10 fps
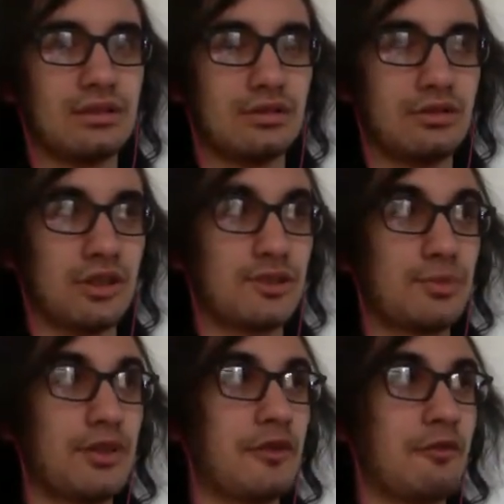trying to
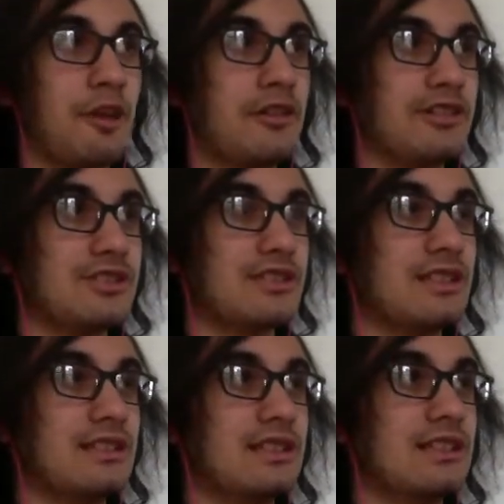spread awareness, hey,
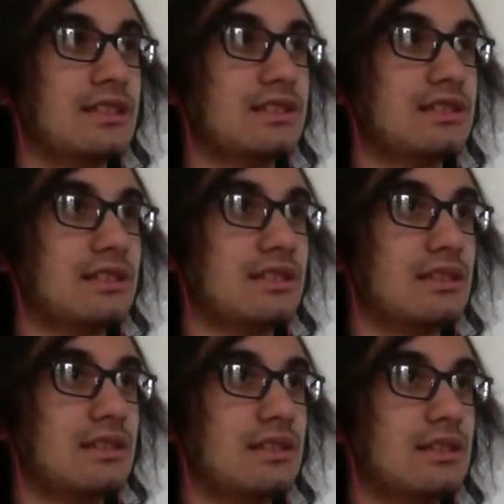yes,
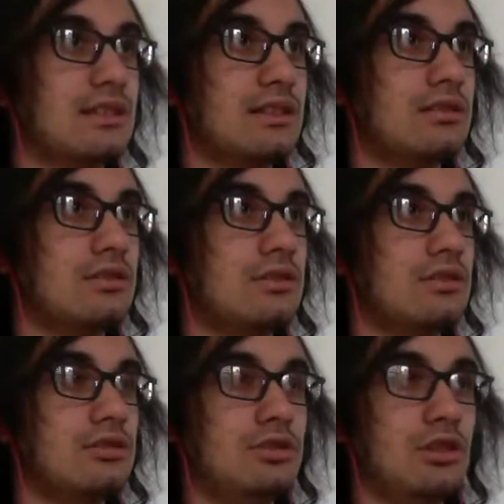
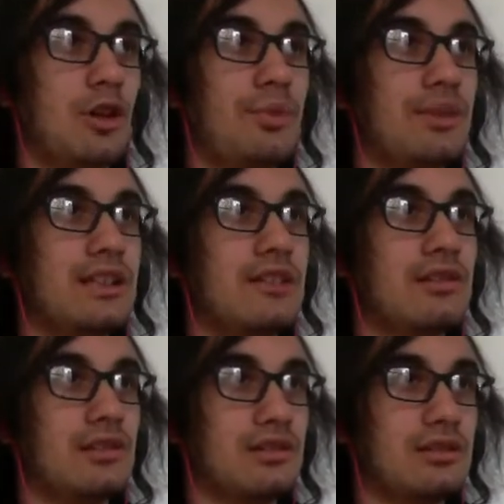gulping down
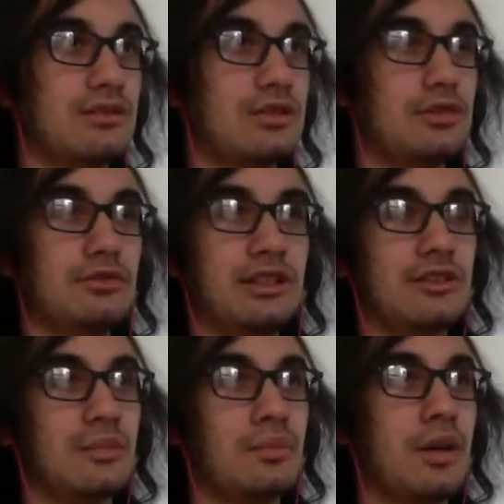a 2-liter
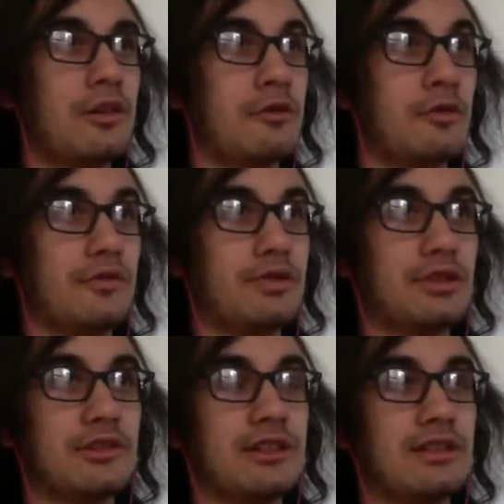bottle of
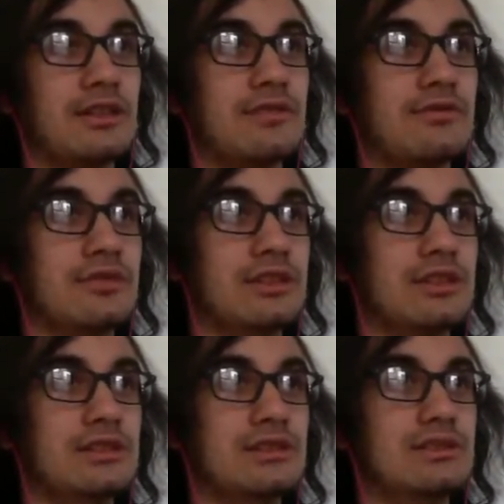soda
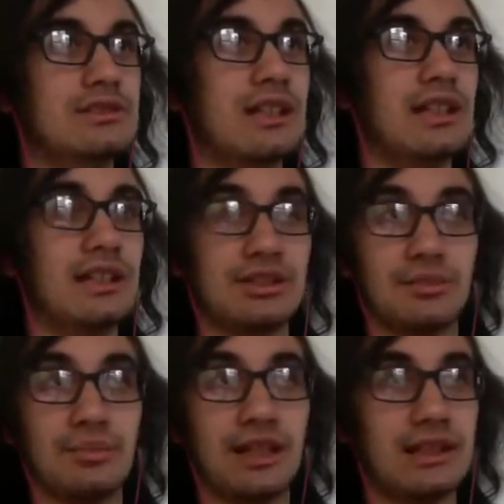every day is a
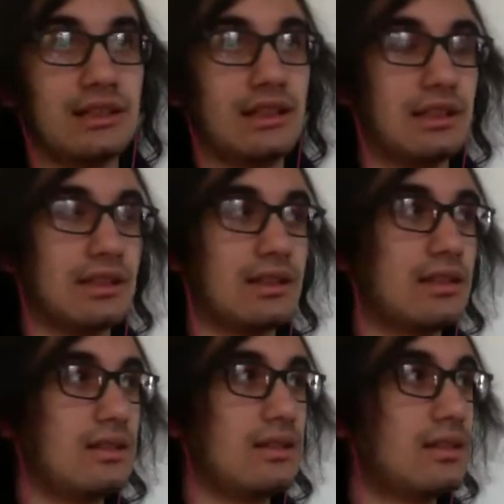bad thing.
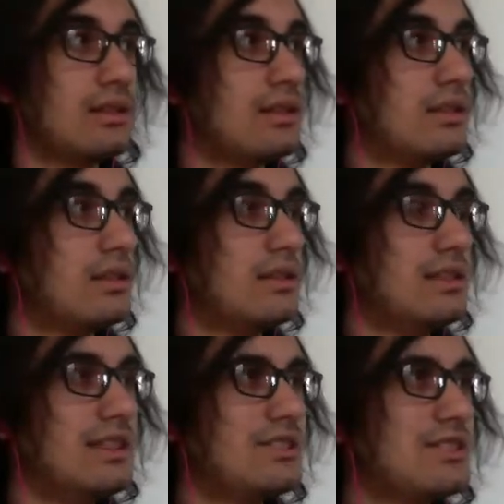
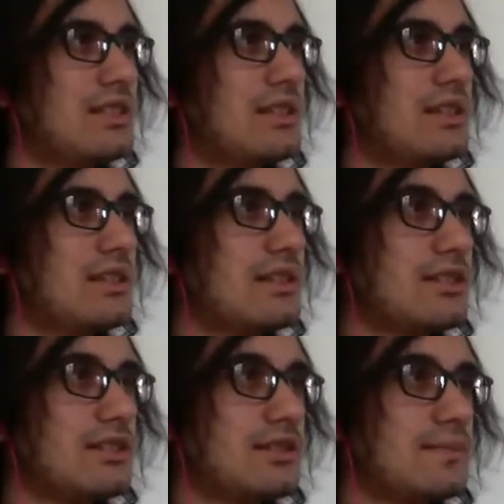These
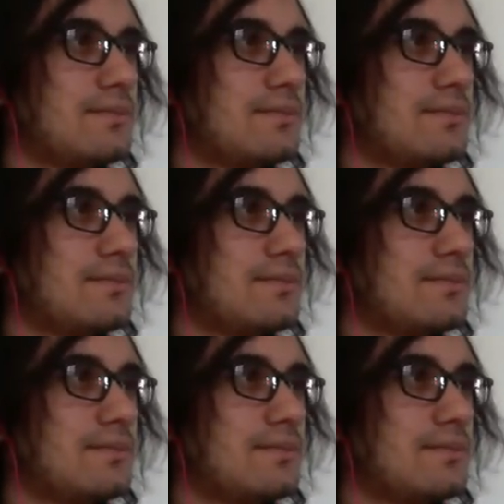things